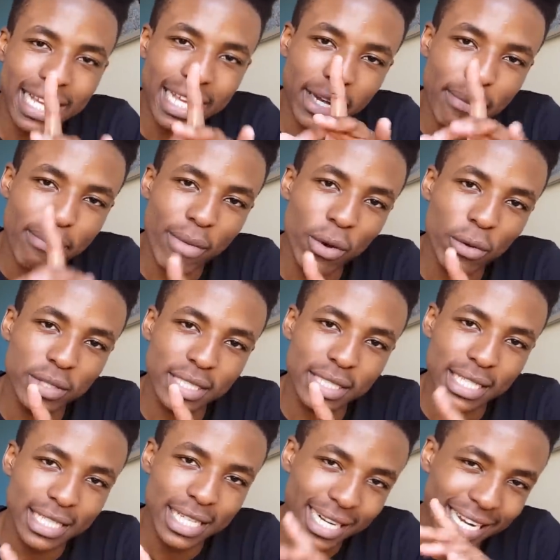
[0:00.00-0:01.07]
"I remote
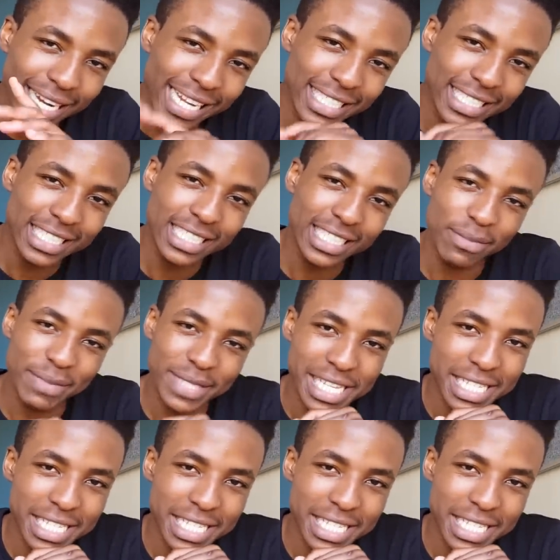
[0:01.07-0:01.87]
your relationships